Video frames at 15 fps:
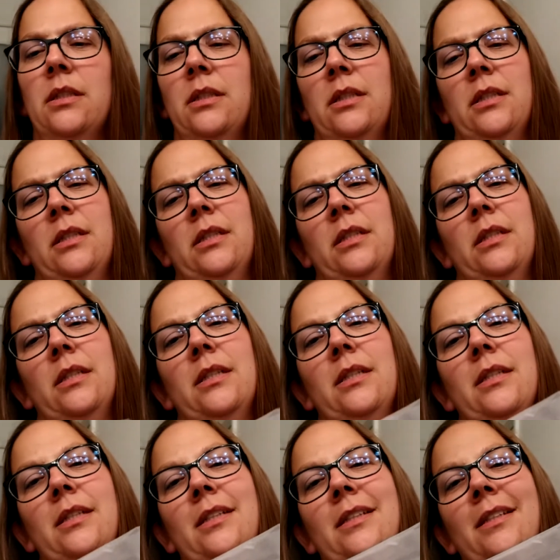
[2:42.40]

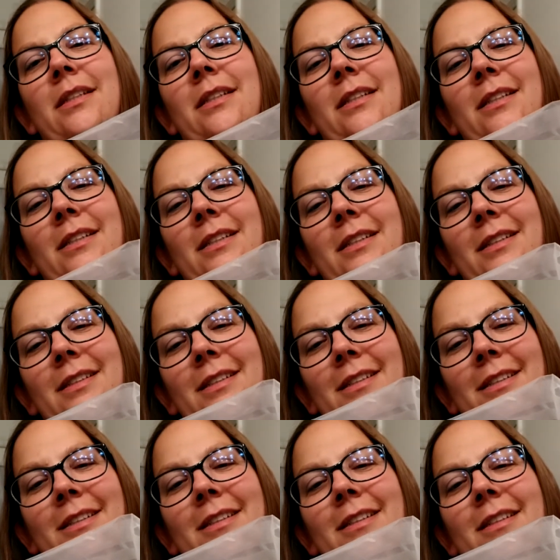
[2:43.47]

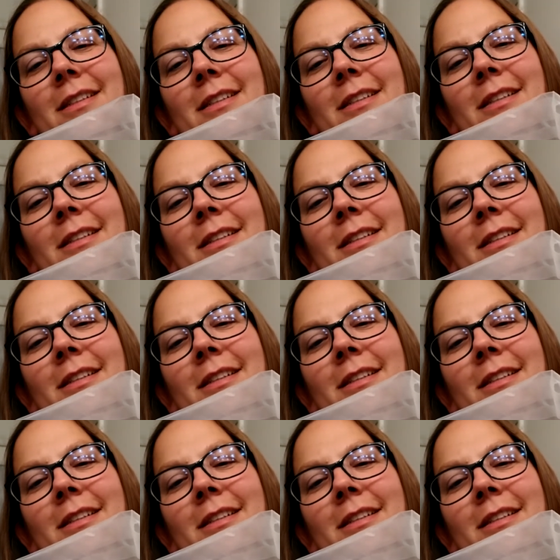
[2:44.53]
Nobody speaks.